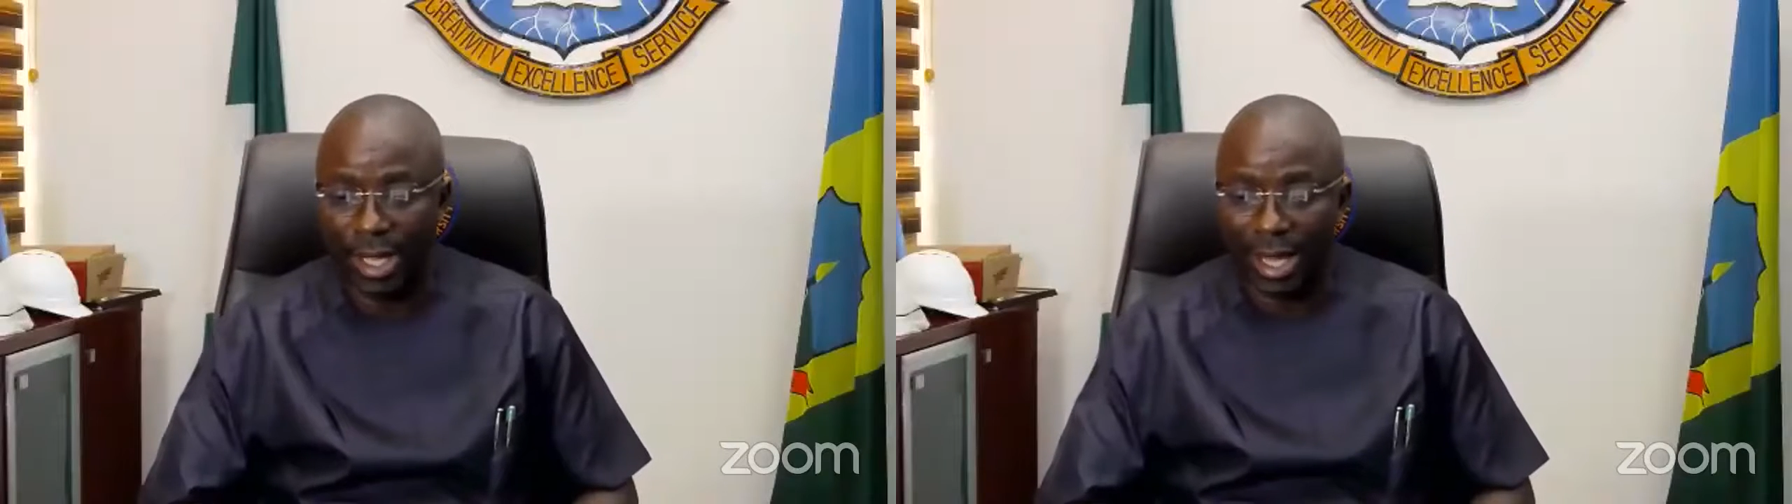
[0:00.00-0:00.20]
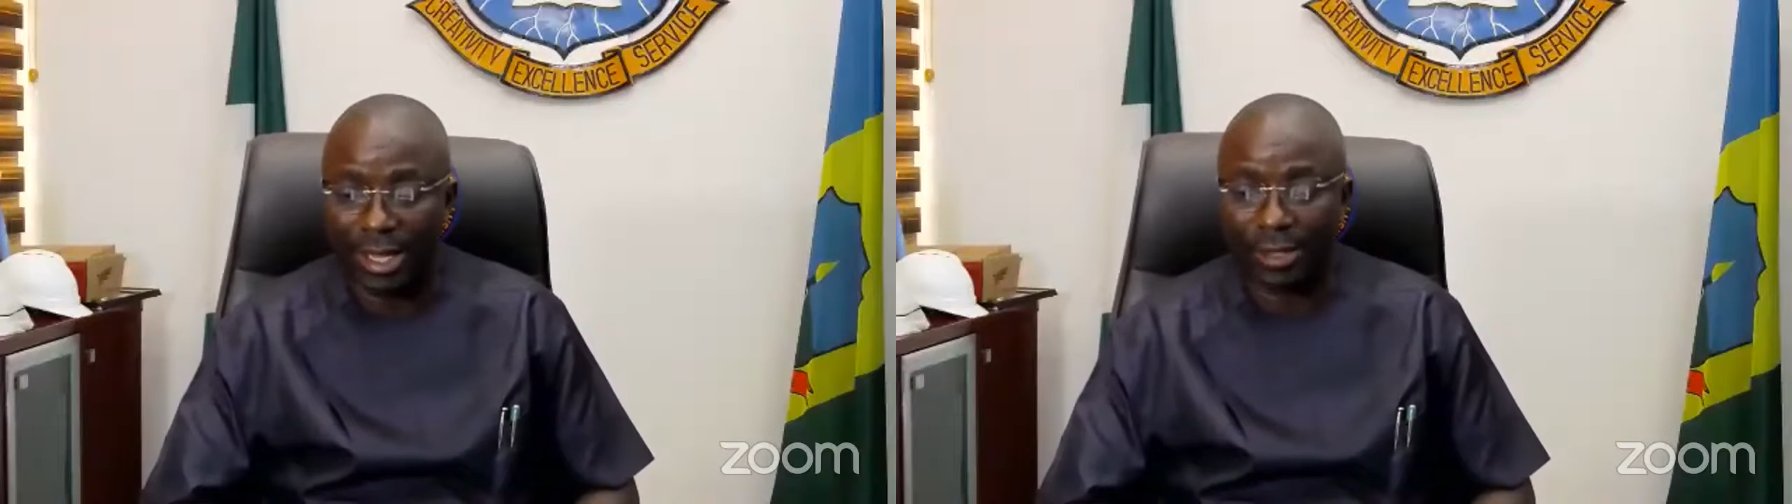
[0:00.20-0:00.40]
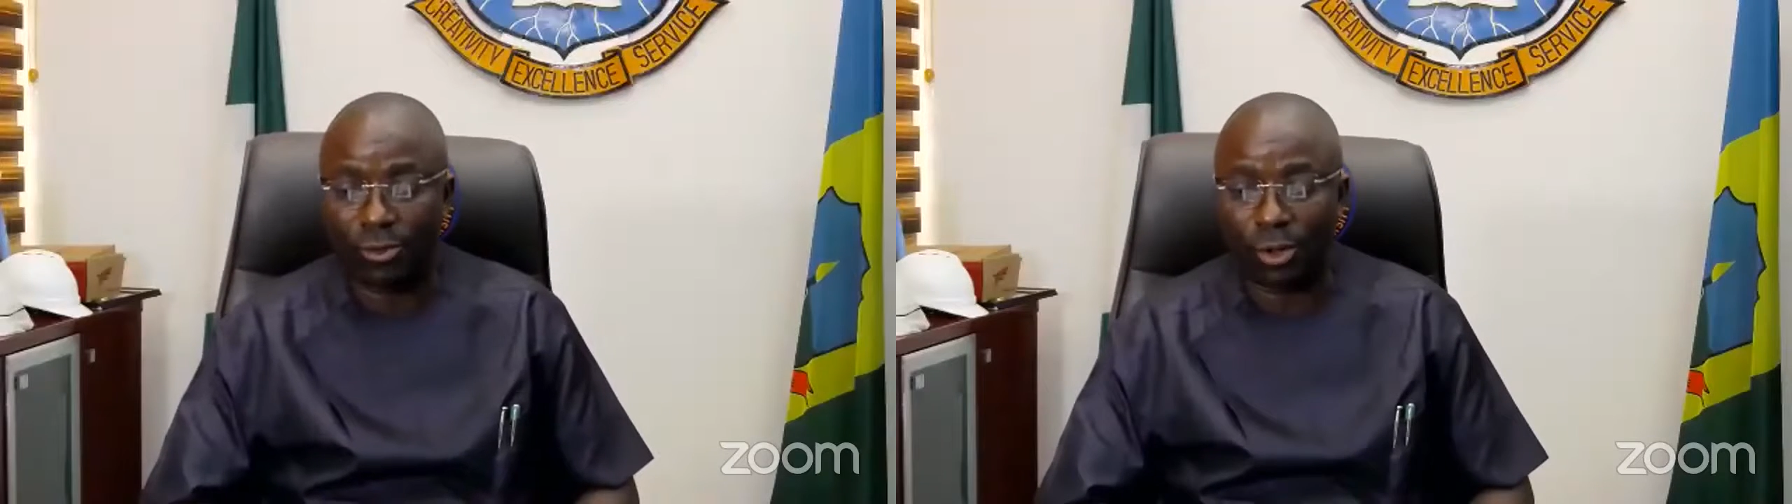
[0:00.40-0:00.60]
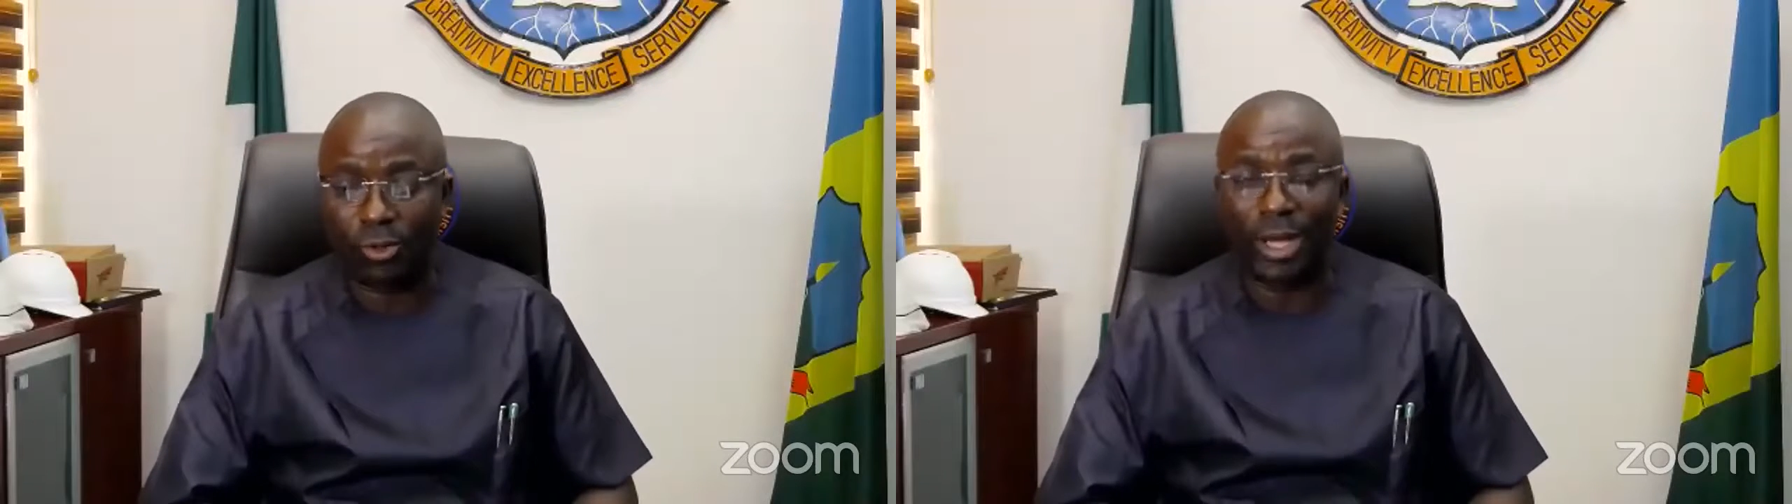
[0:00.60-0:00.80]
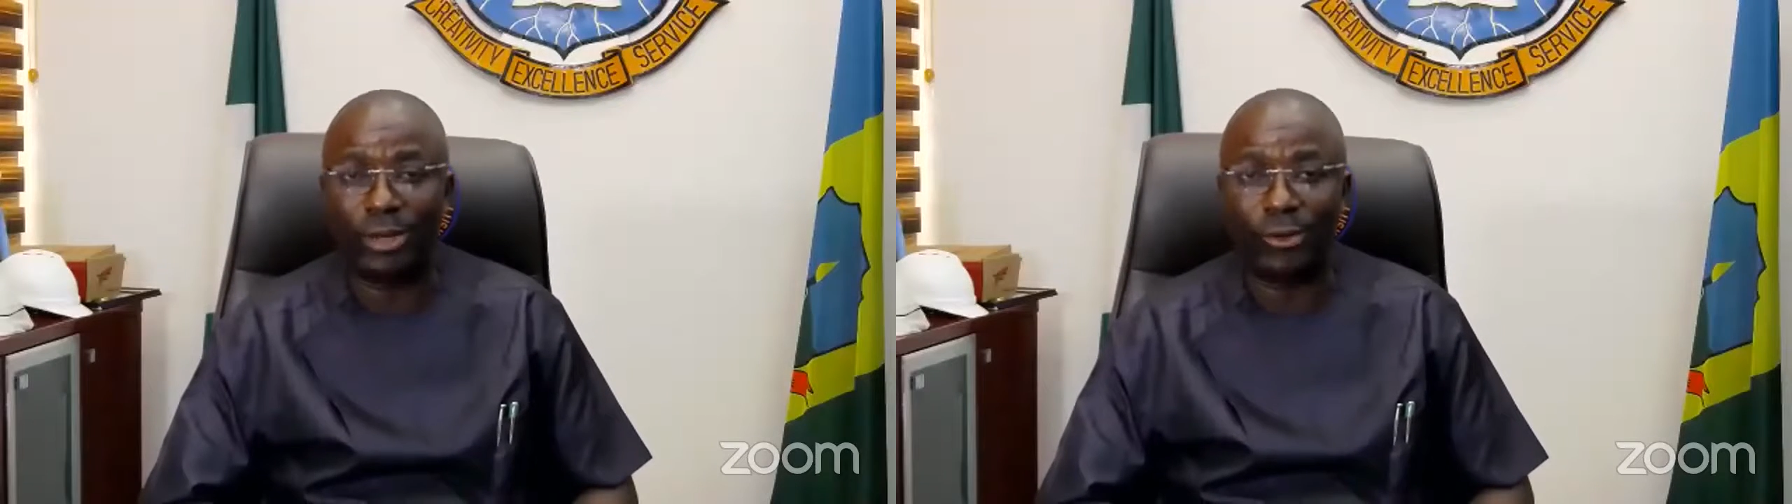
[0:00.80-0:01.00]
And that's what
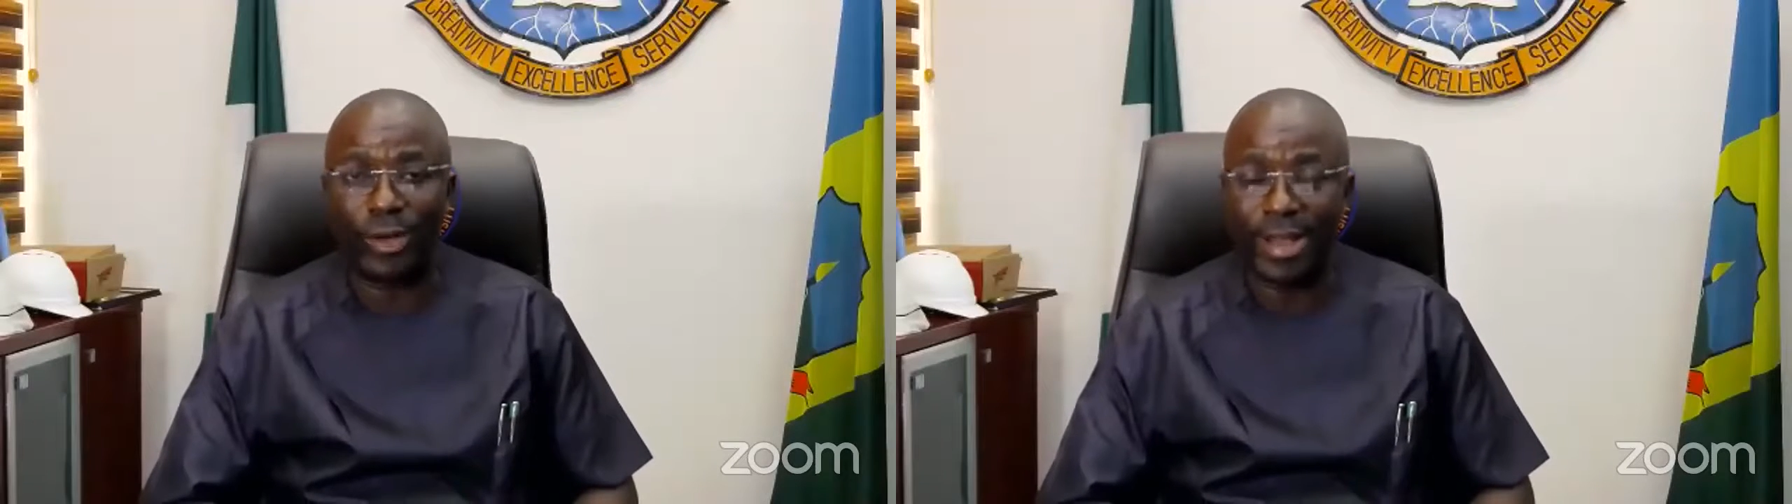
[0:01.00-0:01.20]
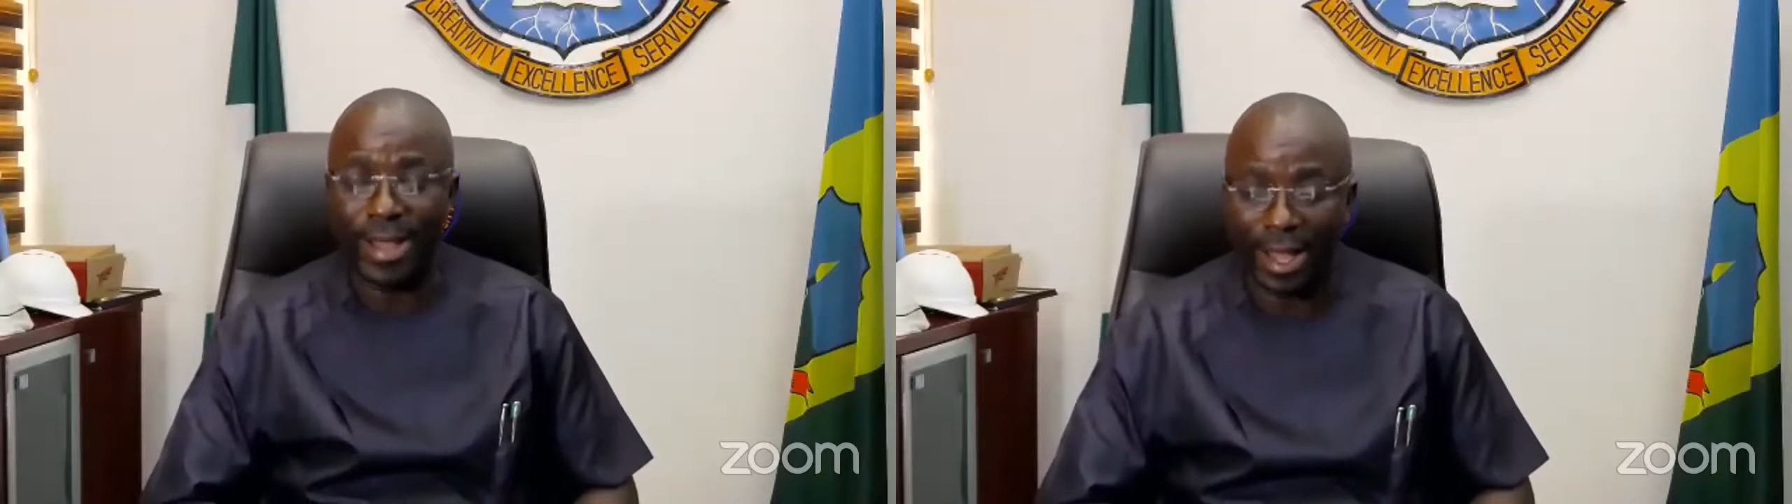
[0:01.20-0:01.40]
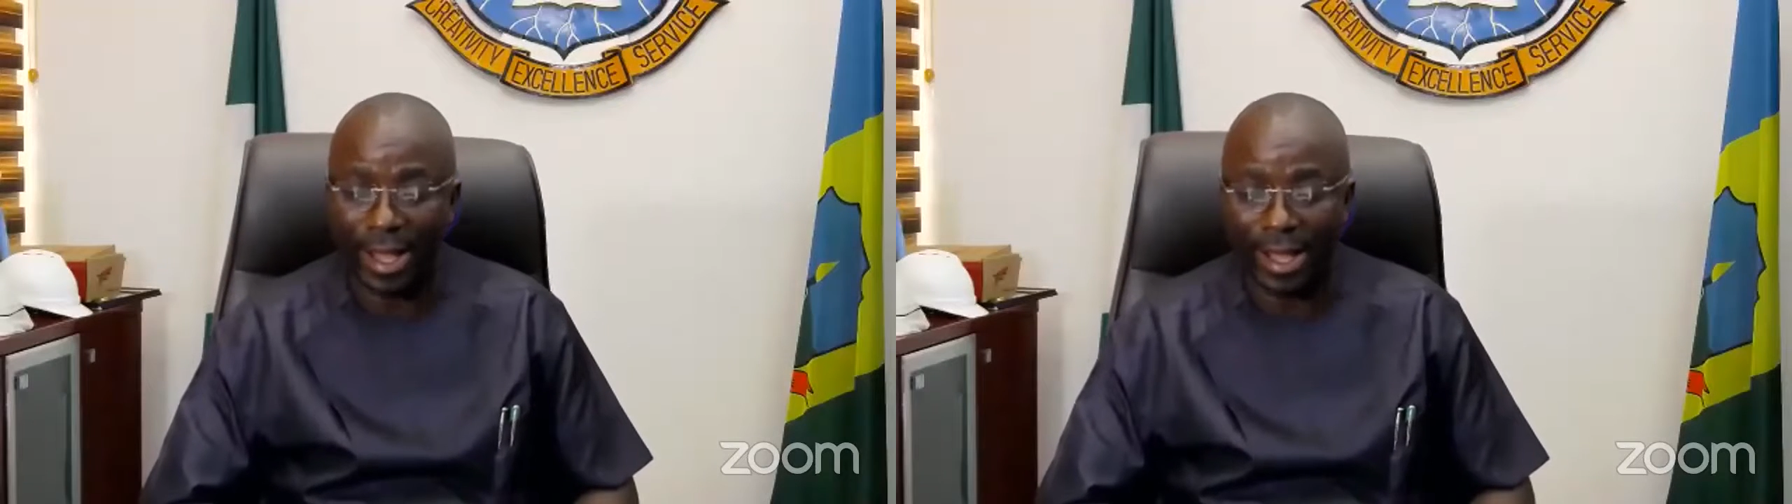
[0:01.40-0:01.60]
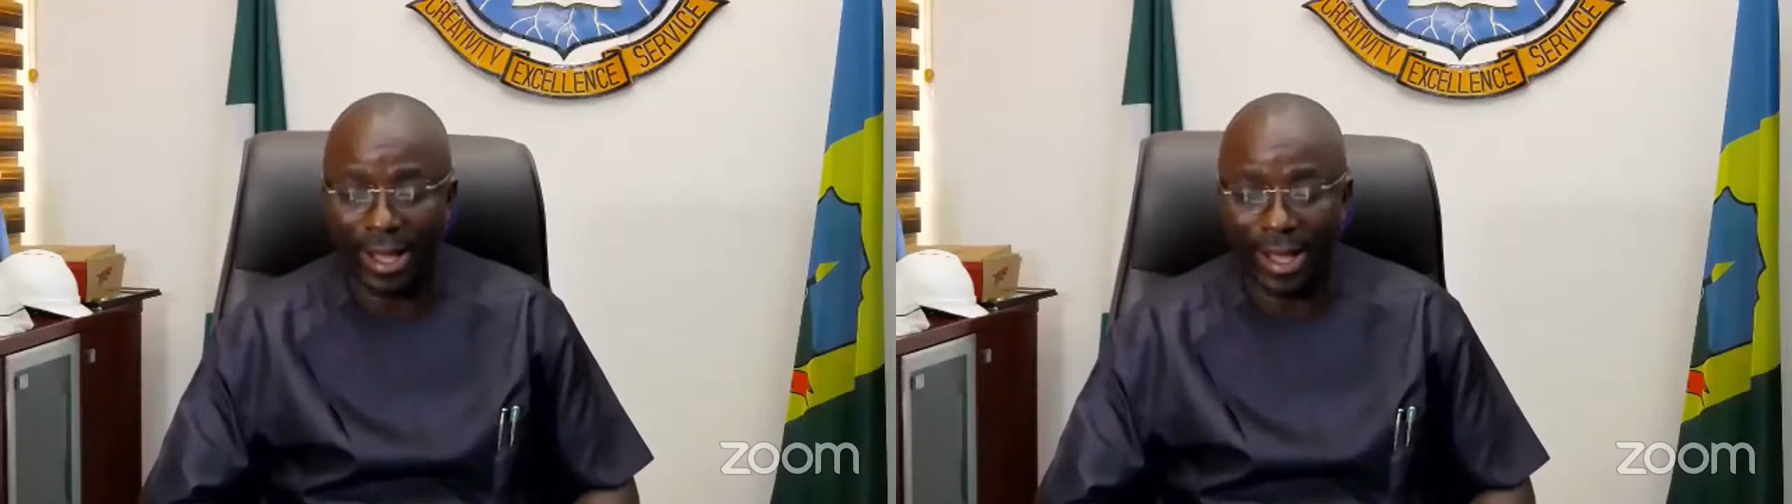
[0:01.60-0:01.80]
we are doing here.